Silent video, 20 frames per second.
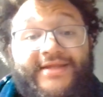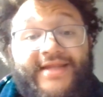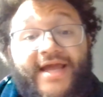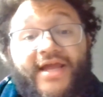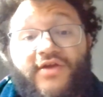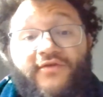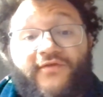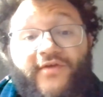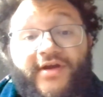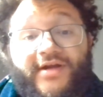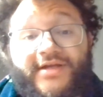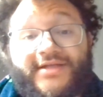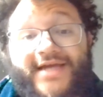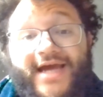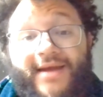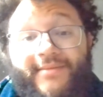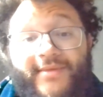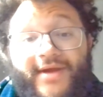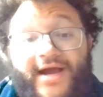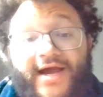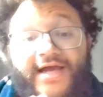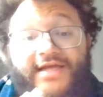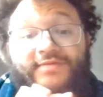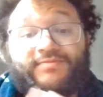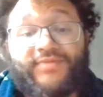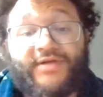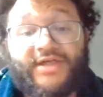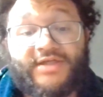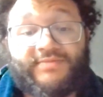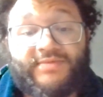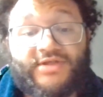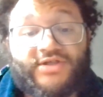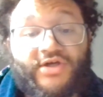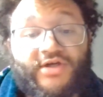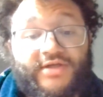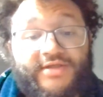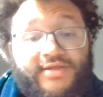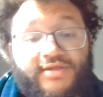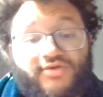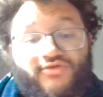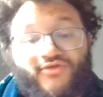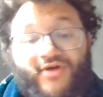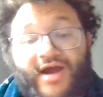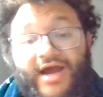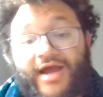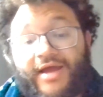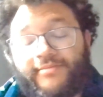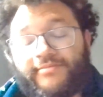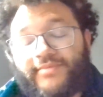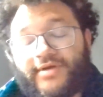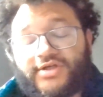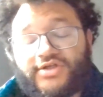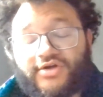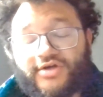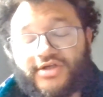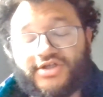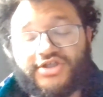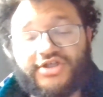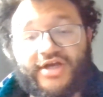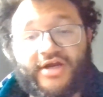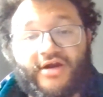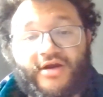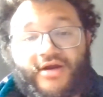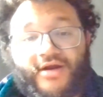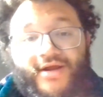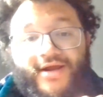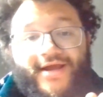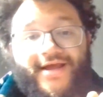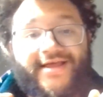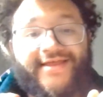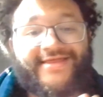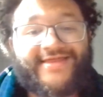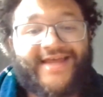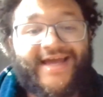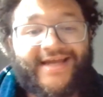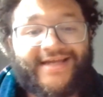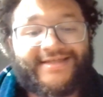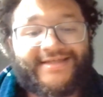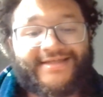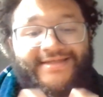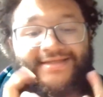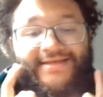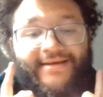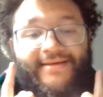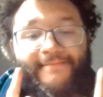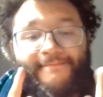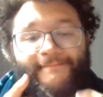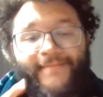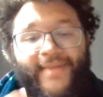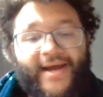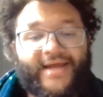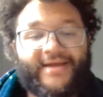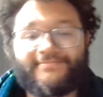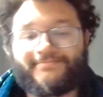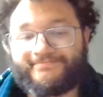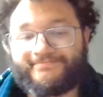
thank you for your time, guys. Please be sure to subscribe. Be sure to share. Thanks. Bye.